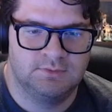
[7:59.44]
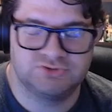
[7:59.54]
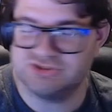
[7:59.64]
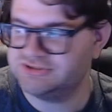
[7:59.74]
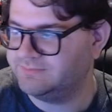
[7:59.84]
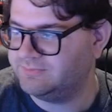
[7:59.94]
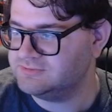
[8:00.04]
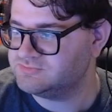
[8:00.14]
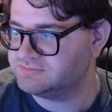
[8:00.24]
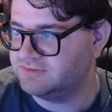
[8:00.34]
Just in the
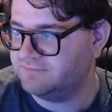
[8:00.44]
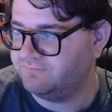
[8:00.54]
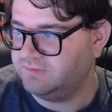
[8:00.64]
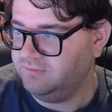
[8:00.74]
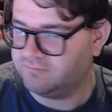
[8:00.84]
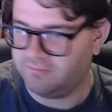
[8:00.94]
books was enough clues.